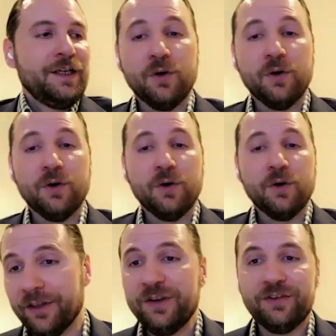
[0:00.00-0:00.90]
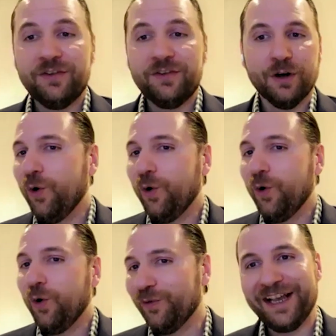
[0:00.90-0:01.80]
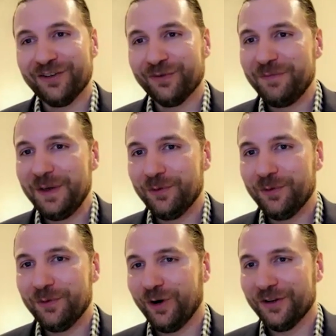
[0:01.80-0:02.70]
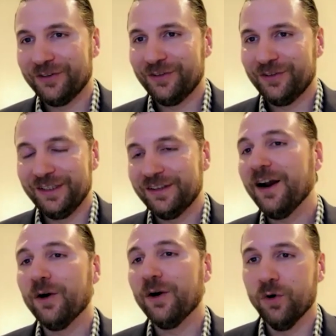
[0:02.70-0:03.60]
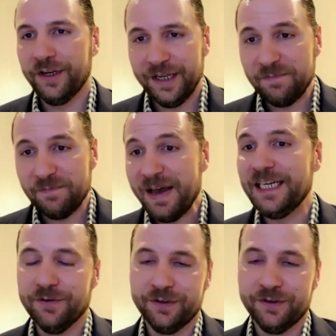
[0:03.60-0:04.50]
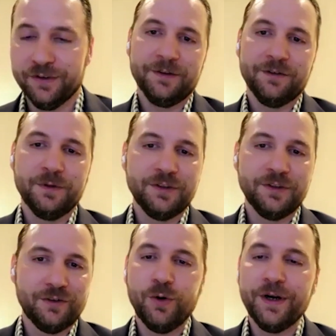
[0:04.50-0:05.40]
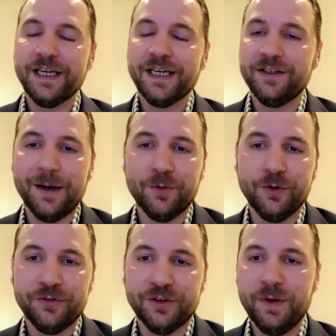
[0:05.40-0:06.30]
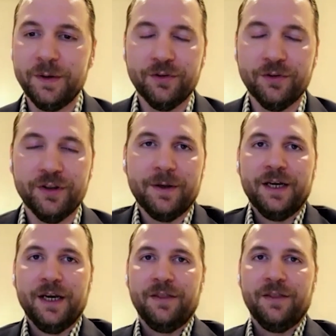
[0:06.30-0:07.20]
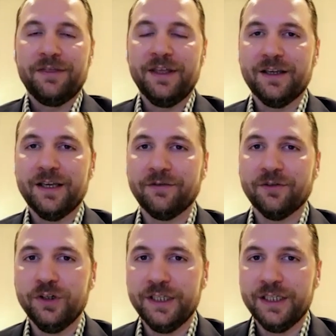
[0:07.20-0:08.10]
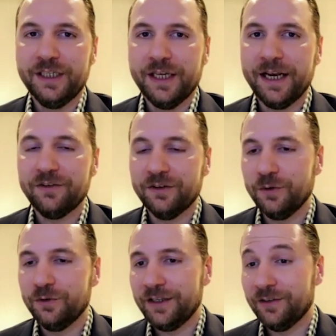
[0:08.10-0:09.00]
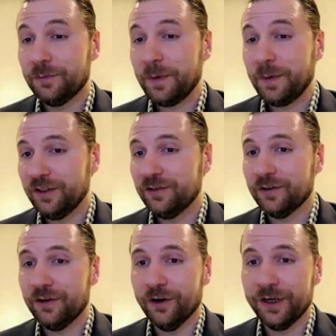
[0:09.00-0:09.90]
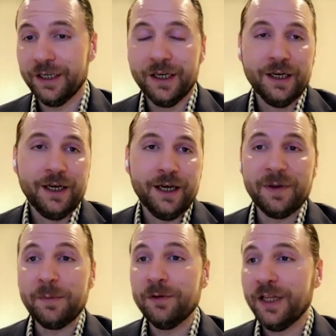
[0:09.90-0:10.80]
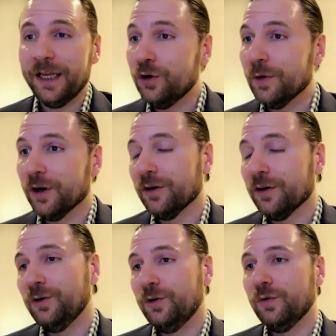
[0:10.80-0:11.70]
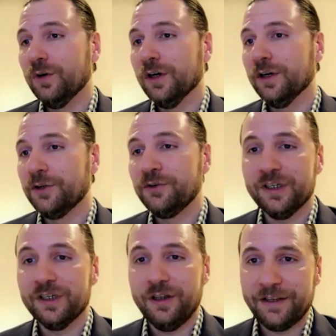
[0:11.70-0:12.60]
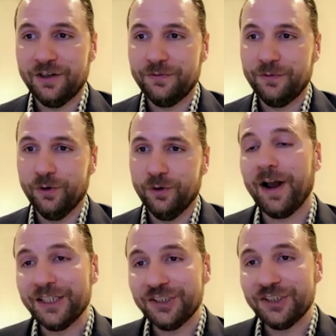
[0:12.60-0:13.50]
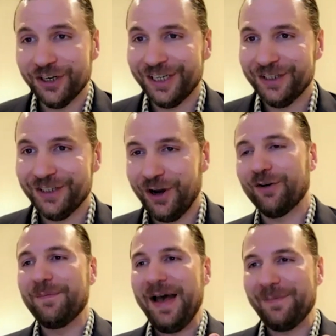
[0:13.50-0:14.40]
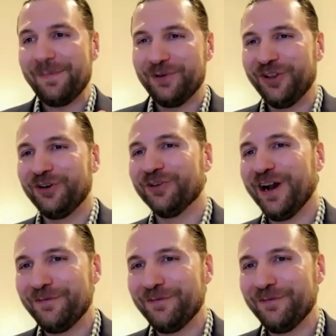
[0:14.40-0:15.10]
So with that though, we serve a whole vast array of people across the entire world and in many different segments. But just quick examples, you know, people that I think have some really excellent use cases, especially in security. People like Uber, who were using Elastic for the ride sharing, you know, how do I map you to the driver?